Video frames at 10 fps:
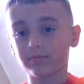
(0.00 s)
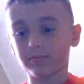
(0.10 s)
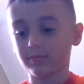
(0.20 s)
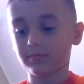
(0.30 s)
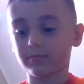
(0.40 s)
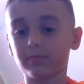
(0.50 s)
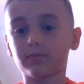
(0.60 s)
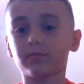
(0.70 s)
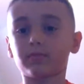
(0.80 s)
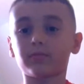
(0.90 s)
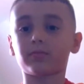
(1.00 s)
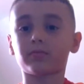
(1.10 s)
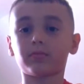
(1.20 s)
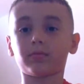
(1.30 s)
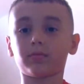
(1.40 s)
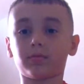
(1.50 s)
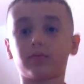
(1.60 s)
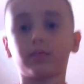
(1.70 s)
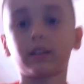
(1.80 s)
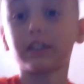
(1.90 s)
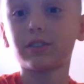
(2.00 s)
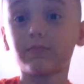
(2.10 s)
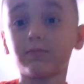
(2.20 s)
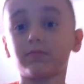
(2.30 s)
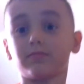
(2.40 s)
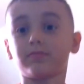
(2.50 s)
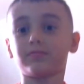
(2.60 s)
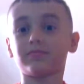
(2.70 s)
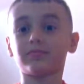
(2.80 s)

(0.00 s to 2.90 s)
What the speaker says: [no speech]